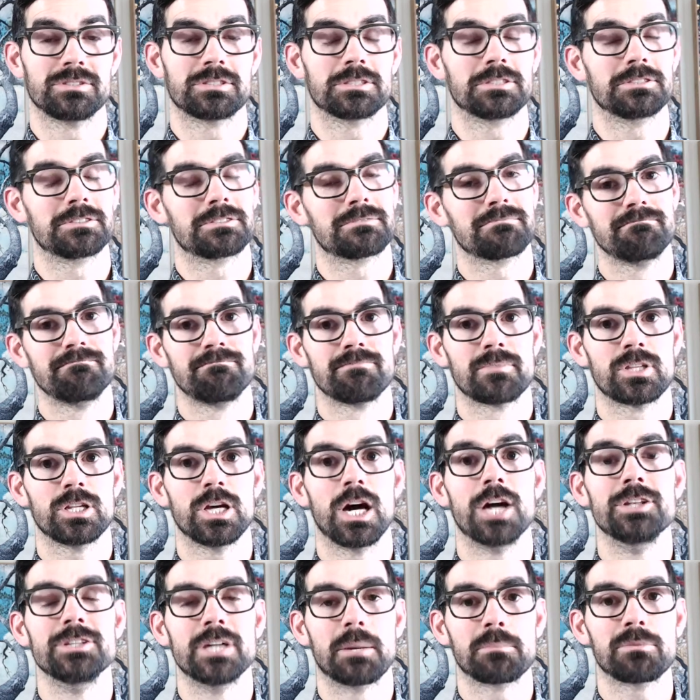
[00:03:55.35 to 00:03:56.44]
There's
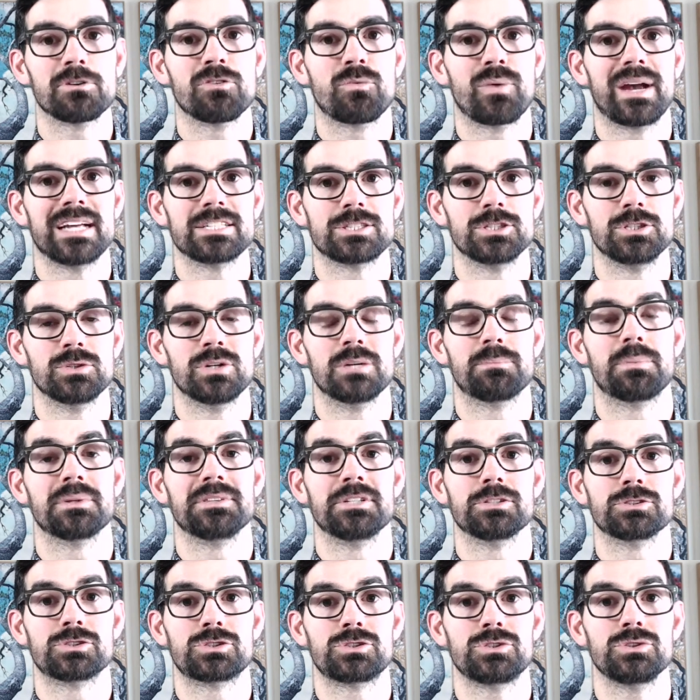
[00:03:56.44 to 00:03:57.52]
a number of ways to do it, but
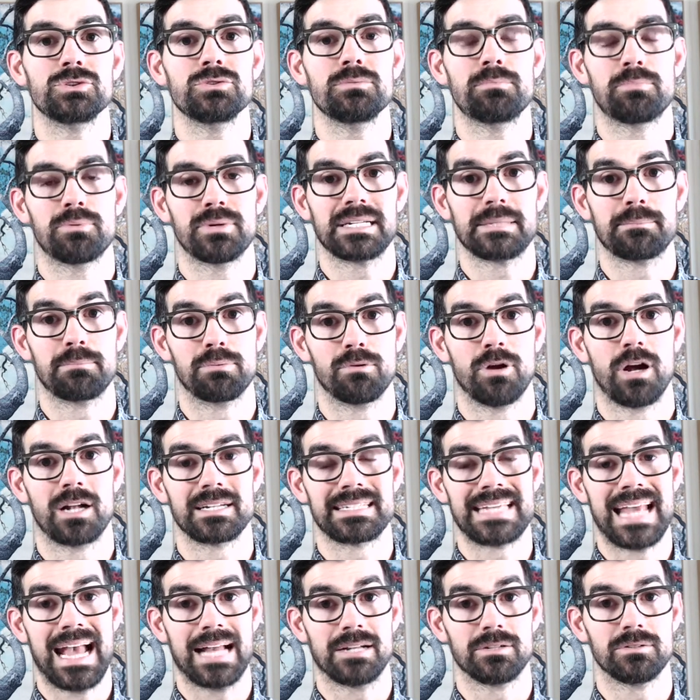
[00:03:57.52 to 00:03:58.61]
there's 2 pretty broad
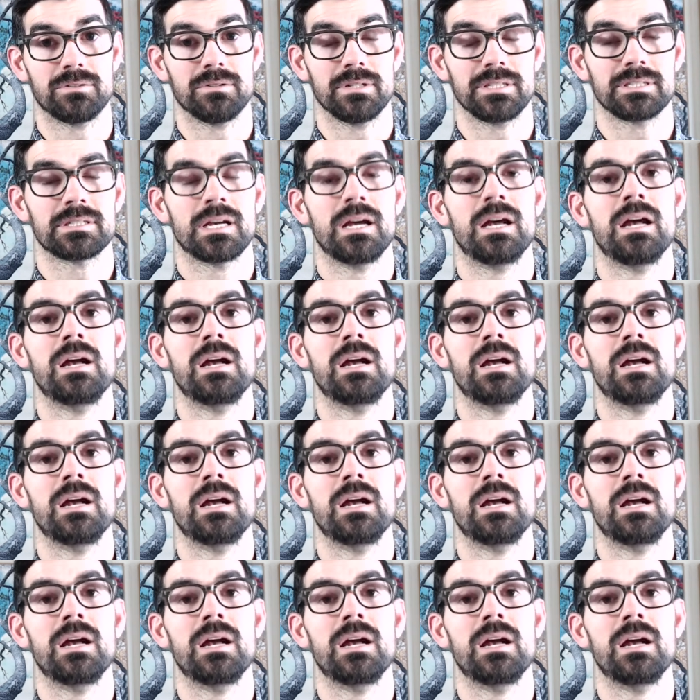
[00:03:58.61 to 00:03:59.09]
categories.